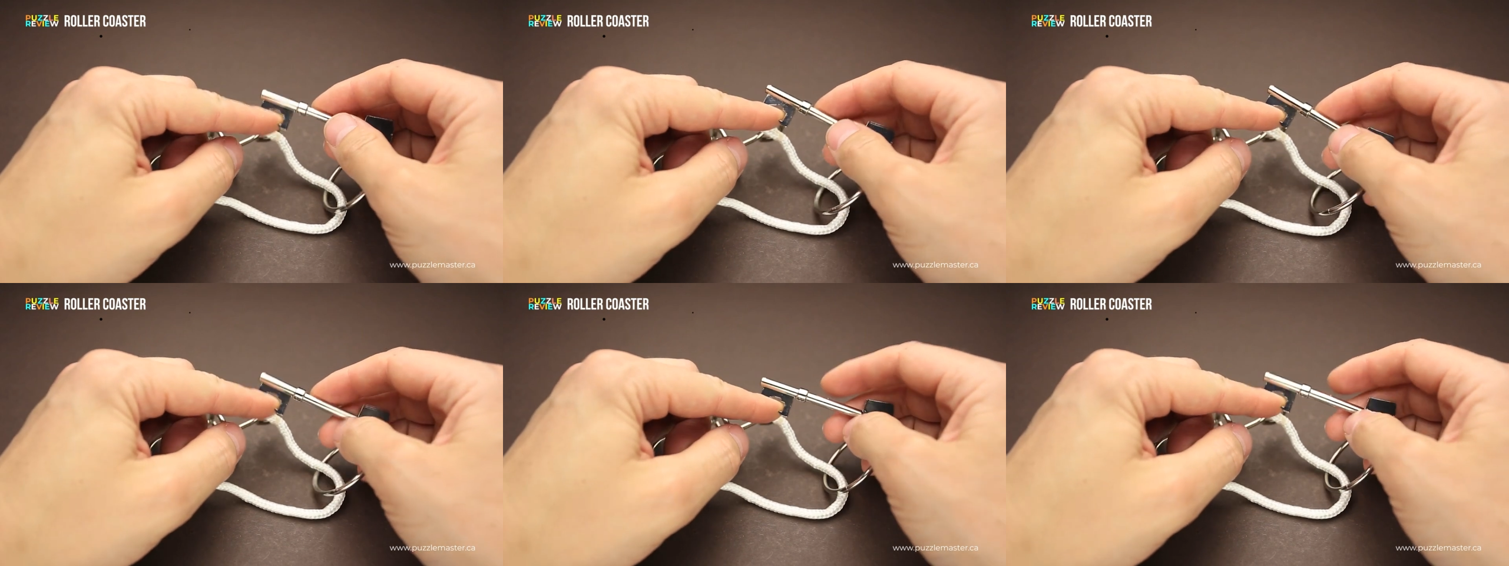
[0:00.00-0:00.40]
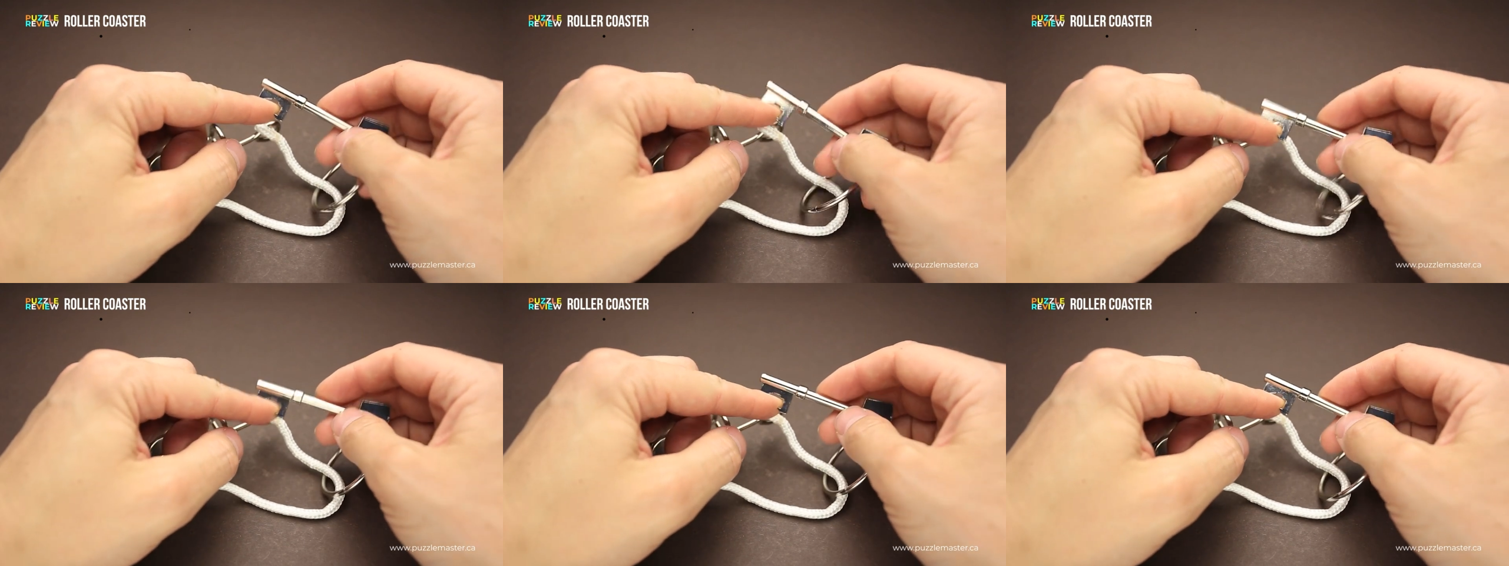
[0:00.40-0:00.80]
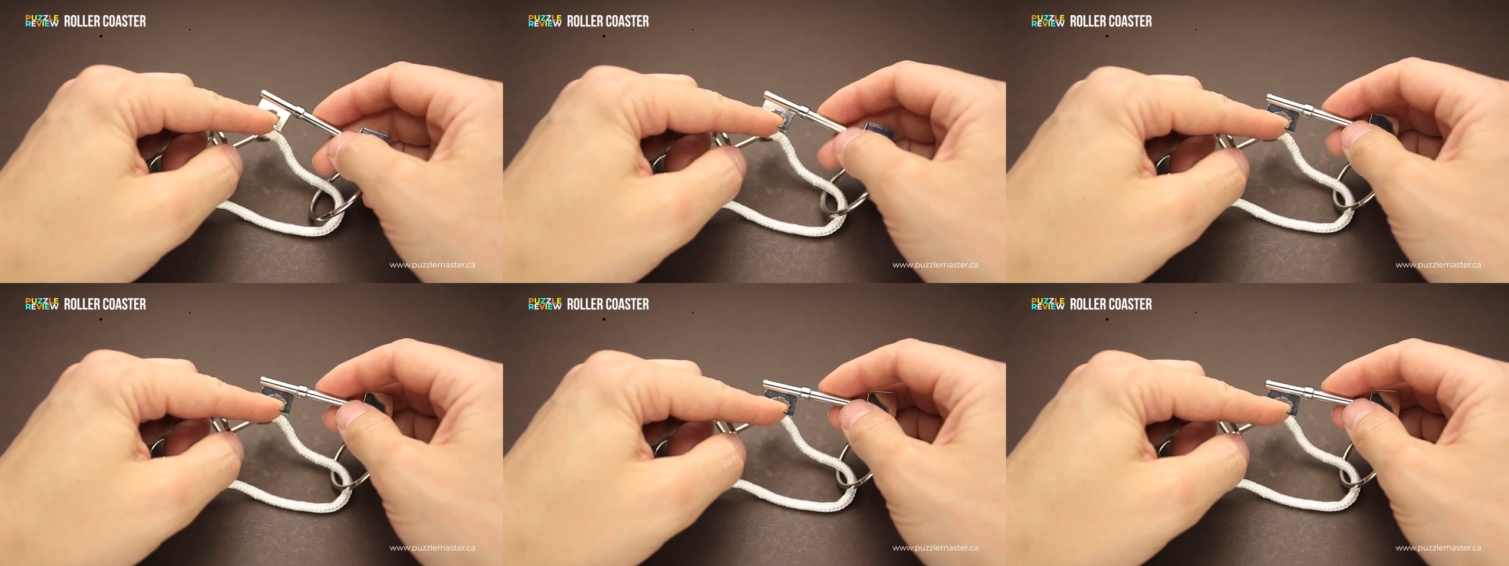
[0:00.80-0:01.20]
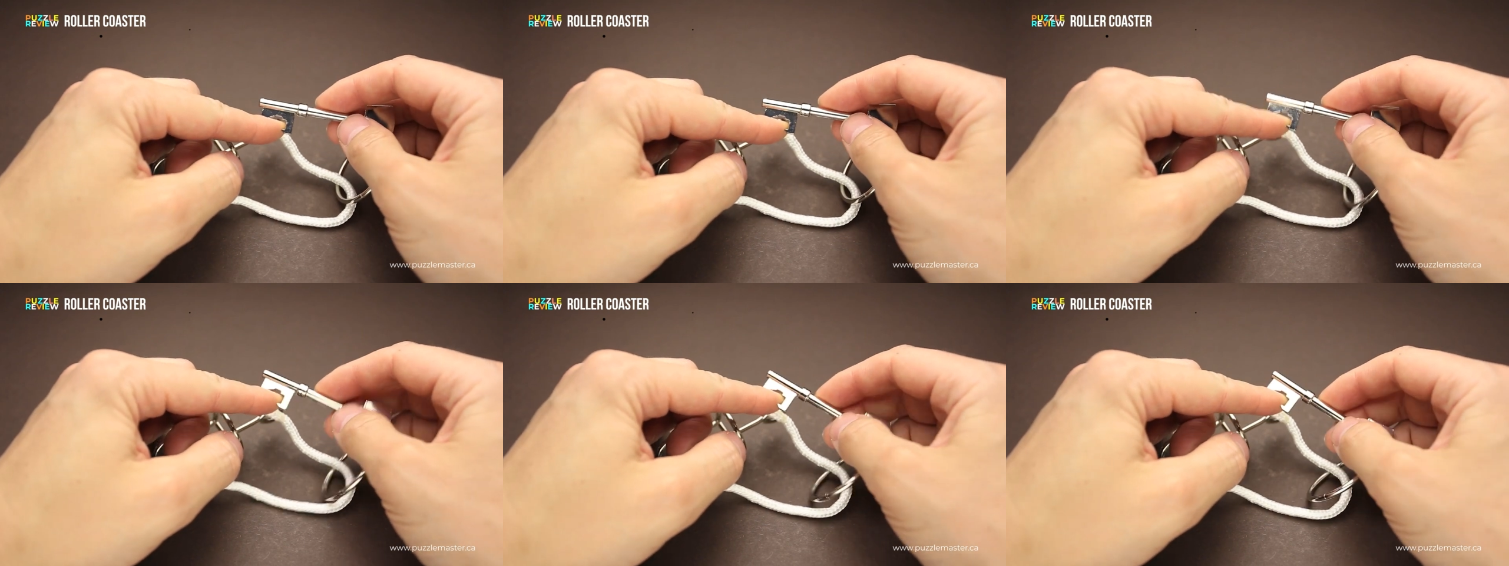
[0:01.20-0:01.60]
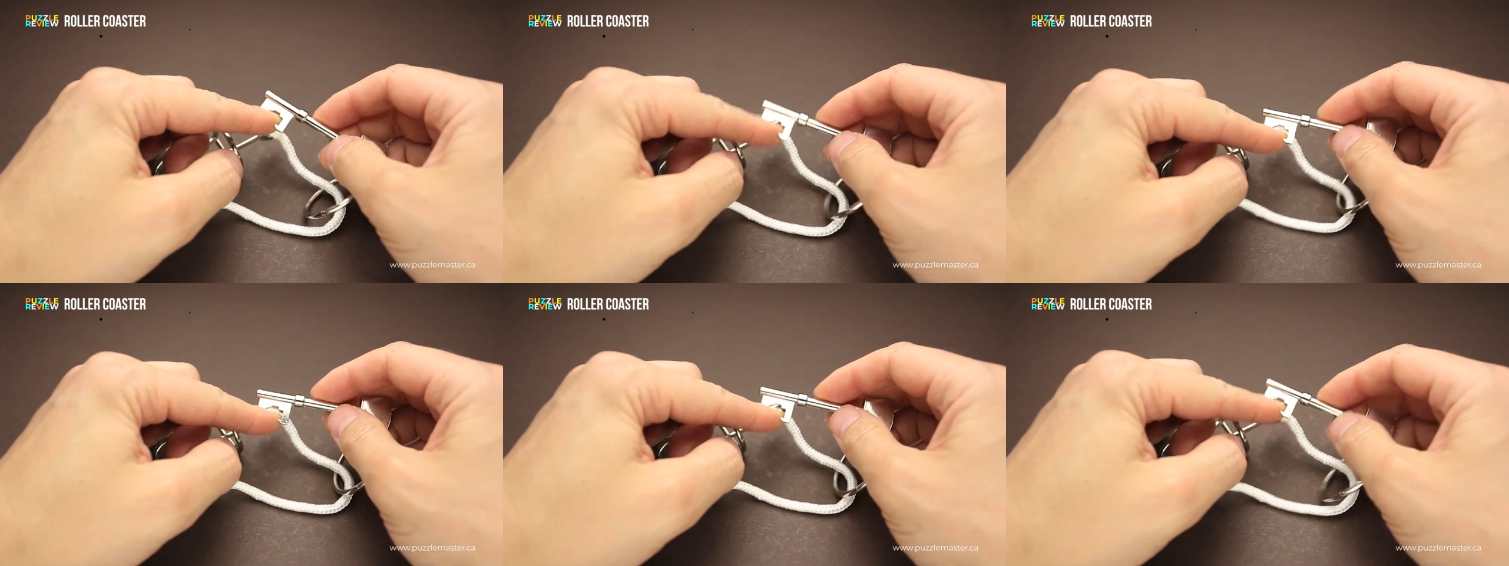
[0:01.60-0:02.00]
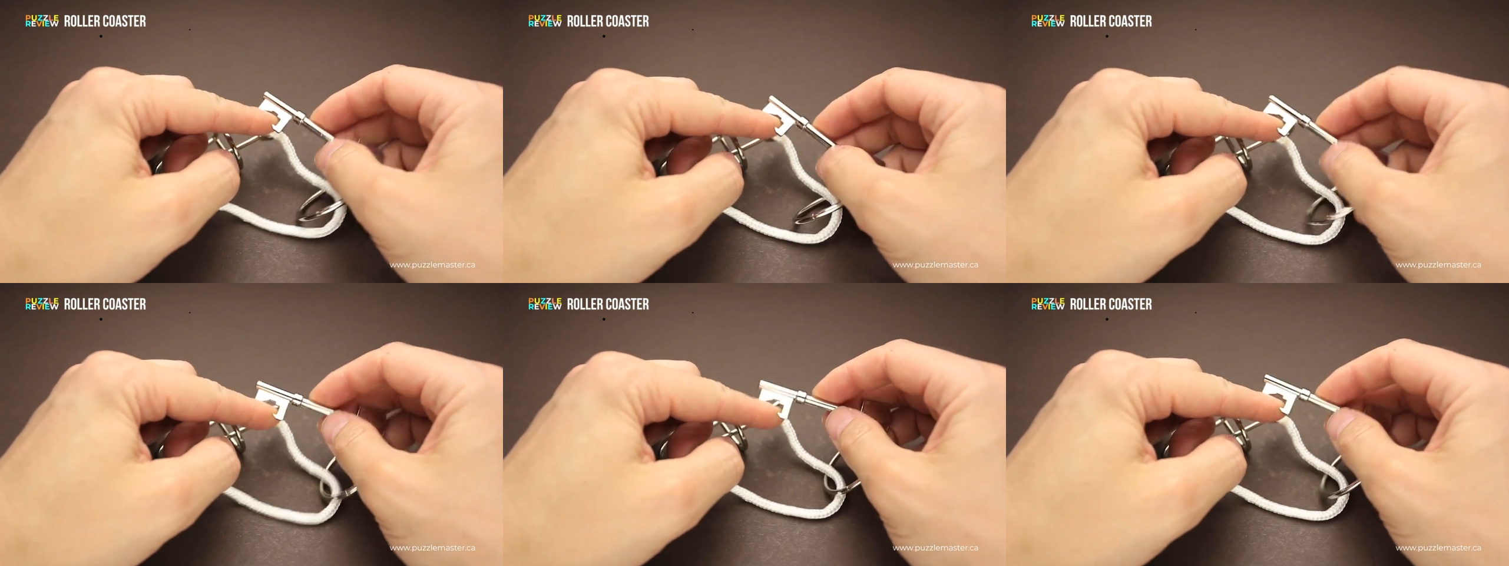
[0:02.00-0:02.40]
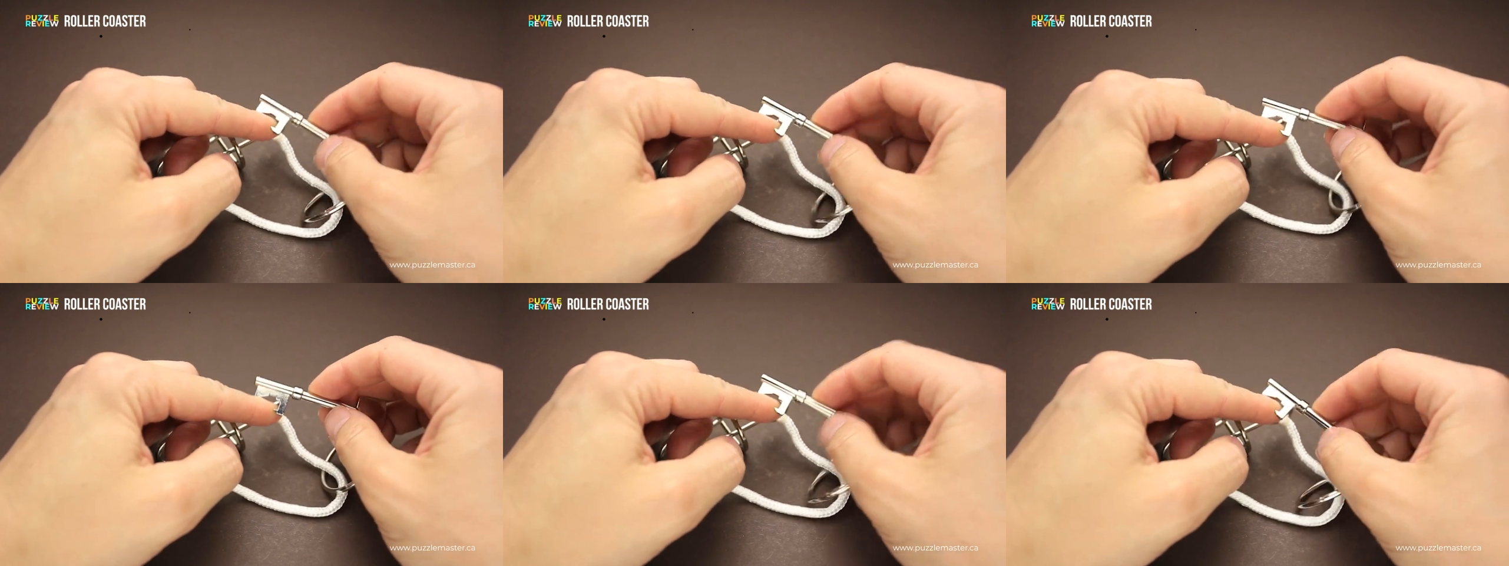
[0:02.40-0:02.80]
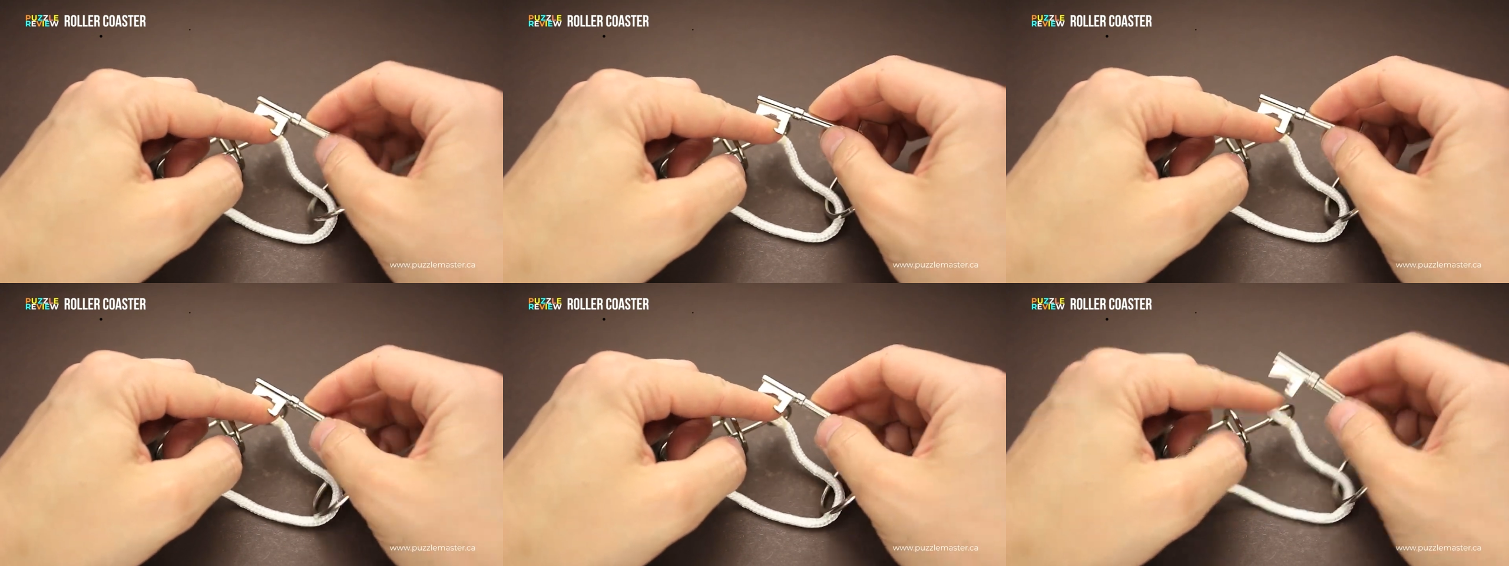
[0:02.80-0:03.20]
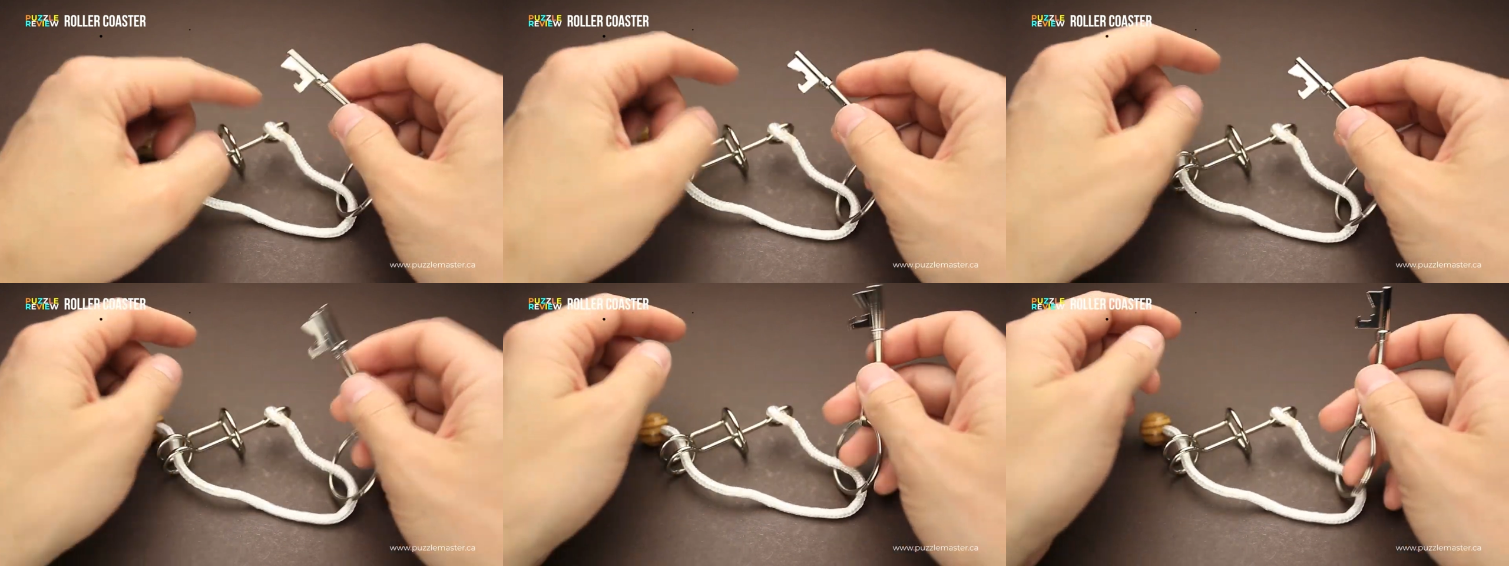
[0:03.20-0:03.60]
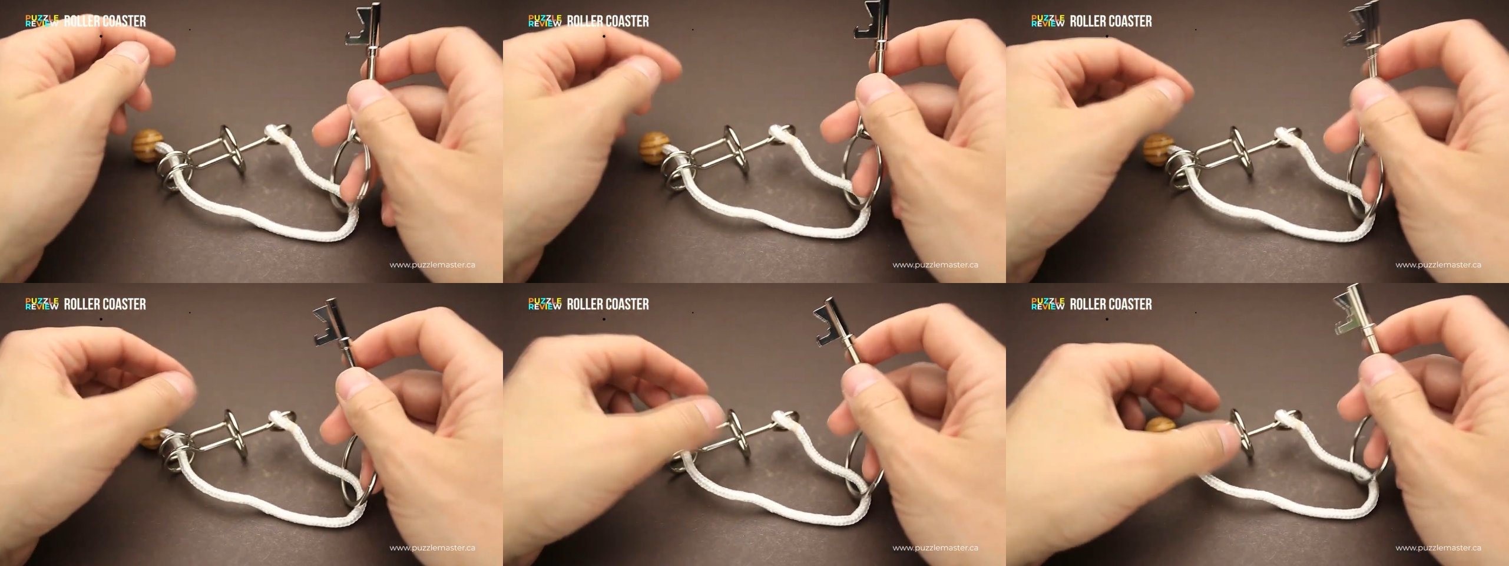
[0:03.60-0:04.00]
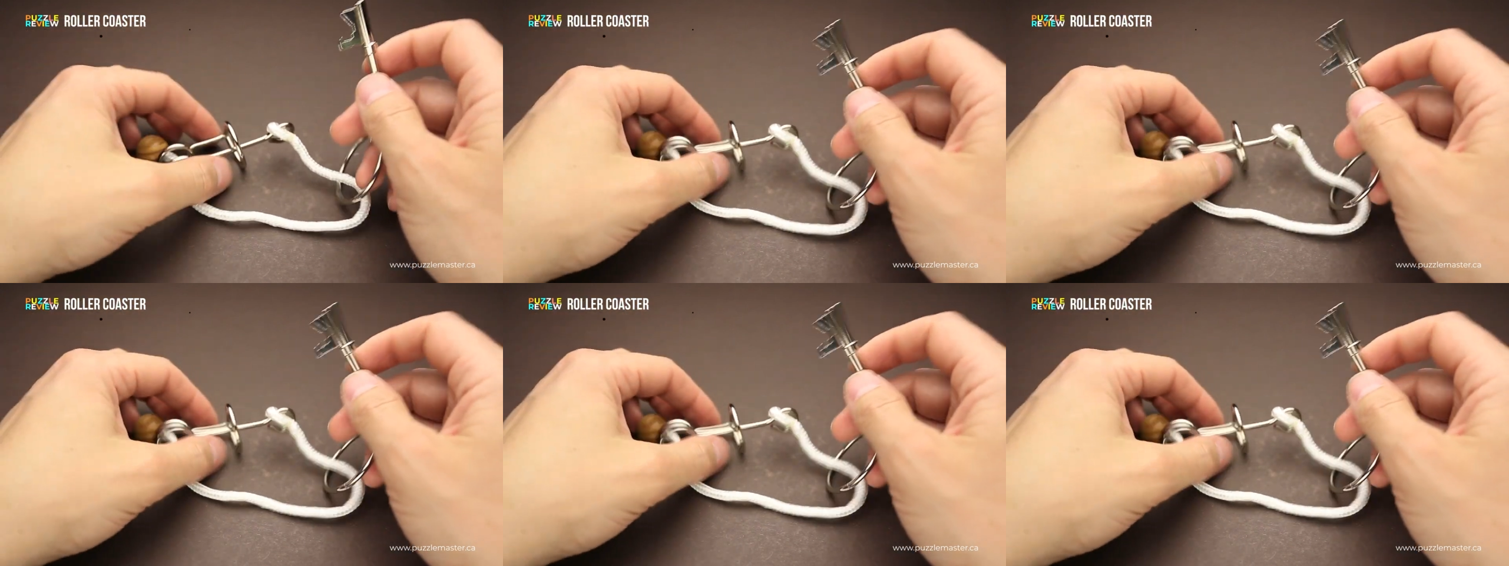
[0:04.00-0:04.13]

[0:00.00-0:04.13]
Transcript: (no speaker visible)